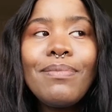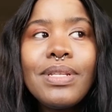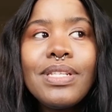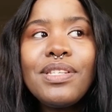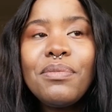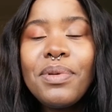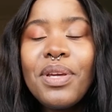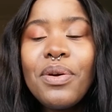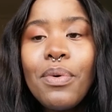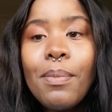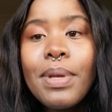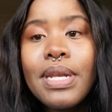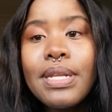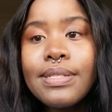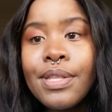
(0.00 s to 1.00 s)
it means to be a
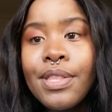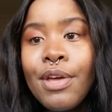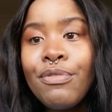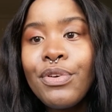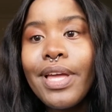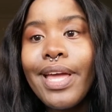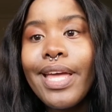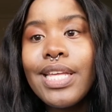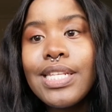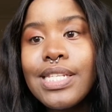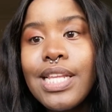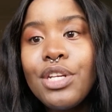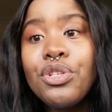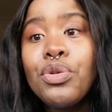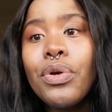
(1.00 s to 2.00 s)
woman in South Africa
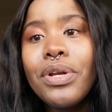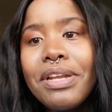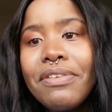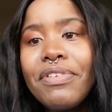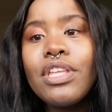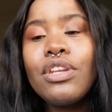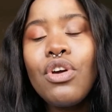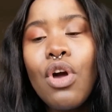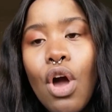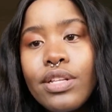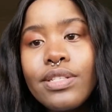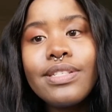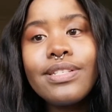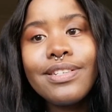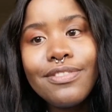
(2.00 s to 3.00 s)
is that you're living in
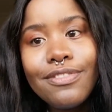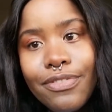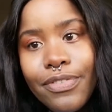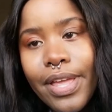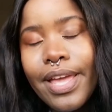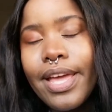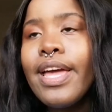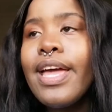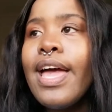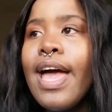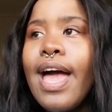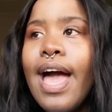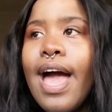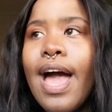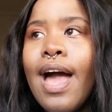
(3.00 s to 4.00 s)
constant fear
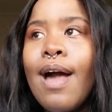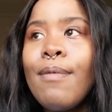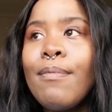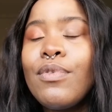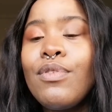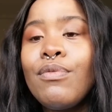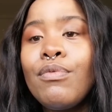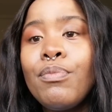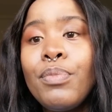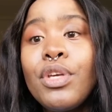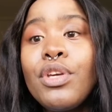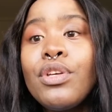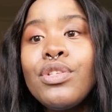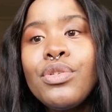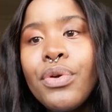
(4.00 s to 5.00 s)
um,
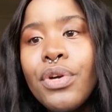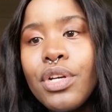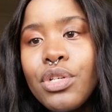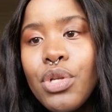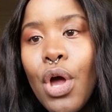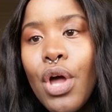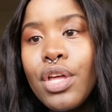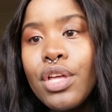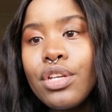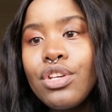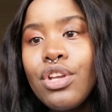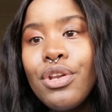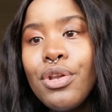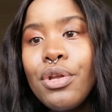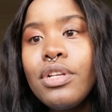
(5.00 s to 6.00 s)
because you're a
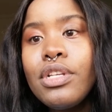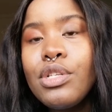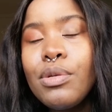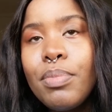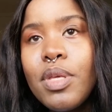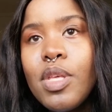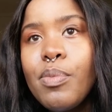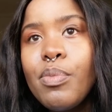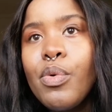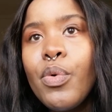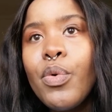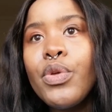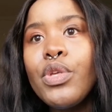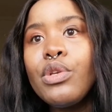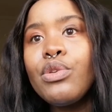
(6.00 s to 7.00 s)
target not only to
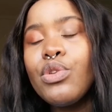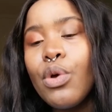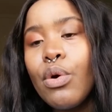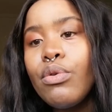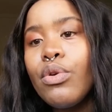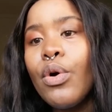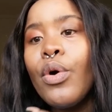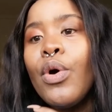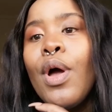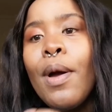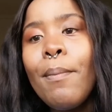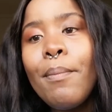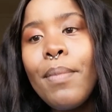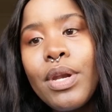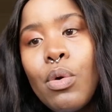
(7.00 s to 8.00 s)
people who you don't know,
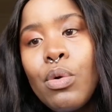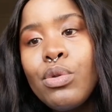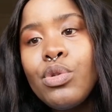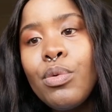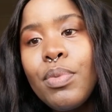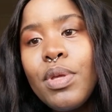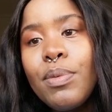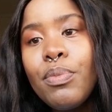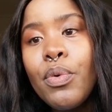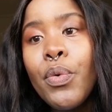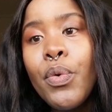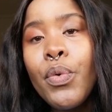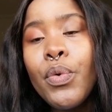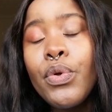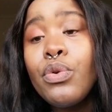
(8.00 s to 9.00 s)
but also
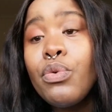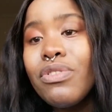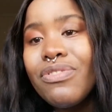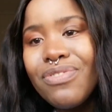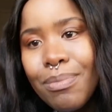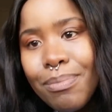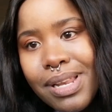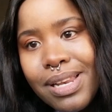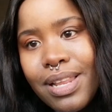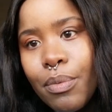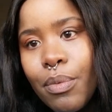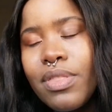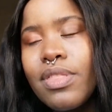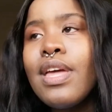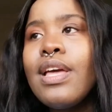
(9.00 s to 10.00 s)
people who you are
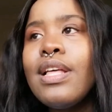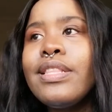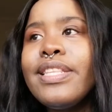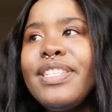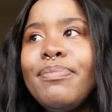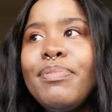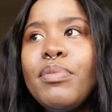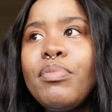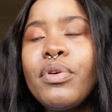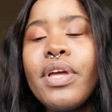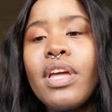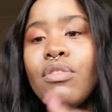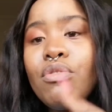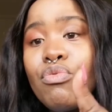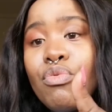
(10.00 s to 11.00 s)
familiar with. These people
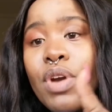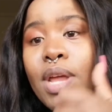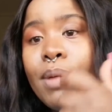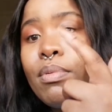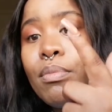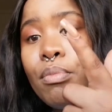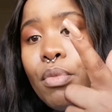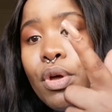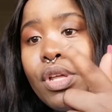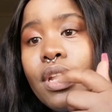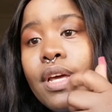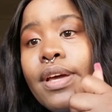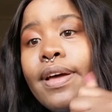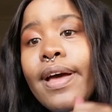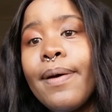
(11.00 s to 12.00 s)
can rape,
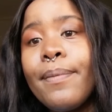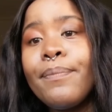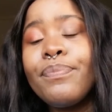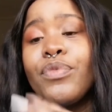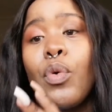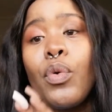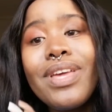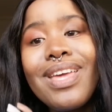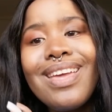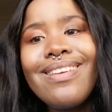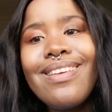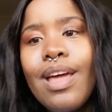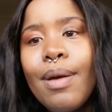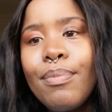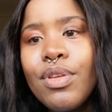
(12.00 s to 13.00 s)
murder, um, or
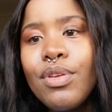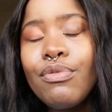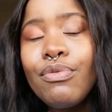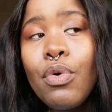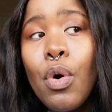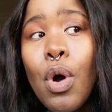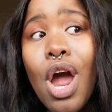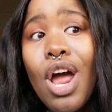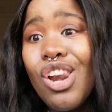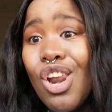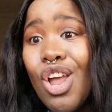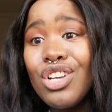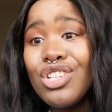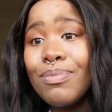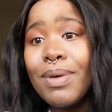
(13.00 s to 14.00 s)
kidnap you for a
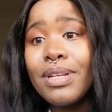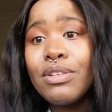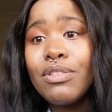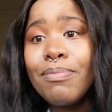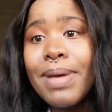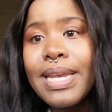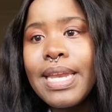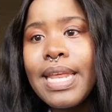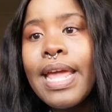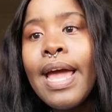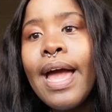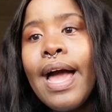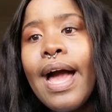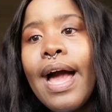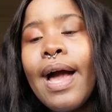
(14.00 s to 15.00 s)
large amount of money
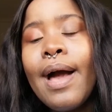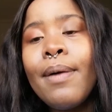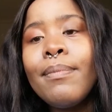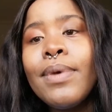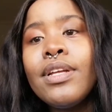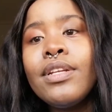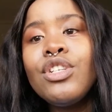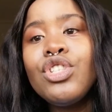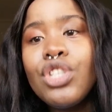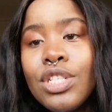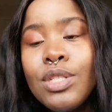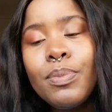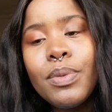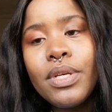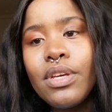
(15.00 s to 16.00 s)
um,
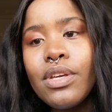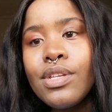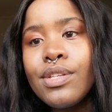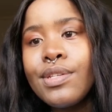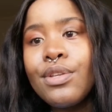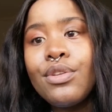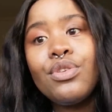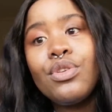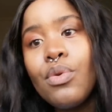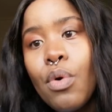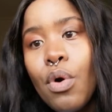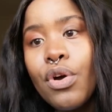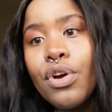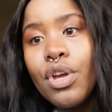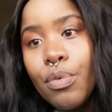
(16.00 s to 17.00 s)
just because
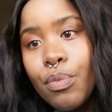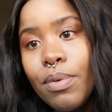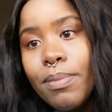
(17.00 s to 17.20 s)
you are a